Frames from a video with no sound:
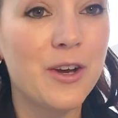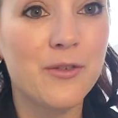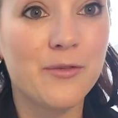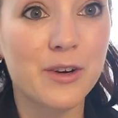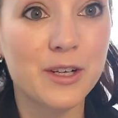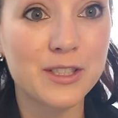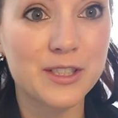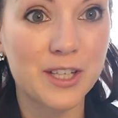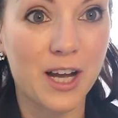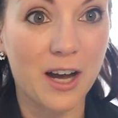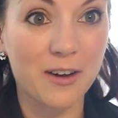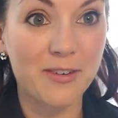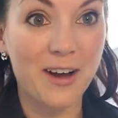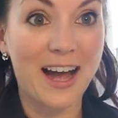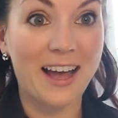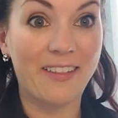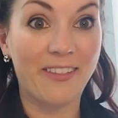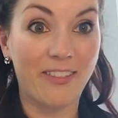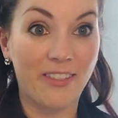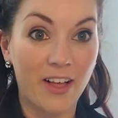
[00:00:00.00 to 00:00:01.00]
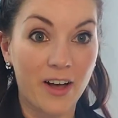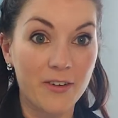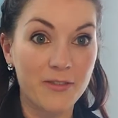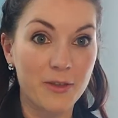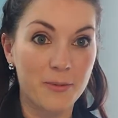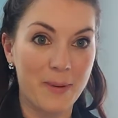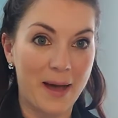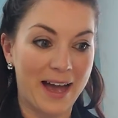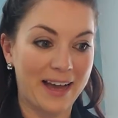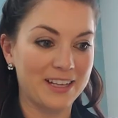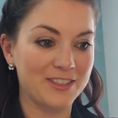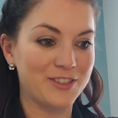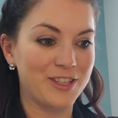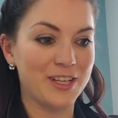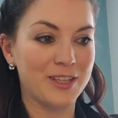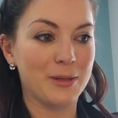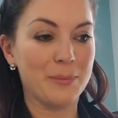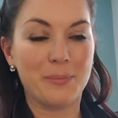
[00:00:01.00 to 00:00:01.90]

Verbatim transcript: First off, I love the packaging.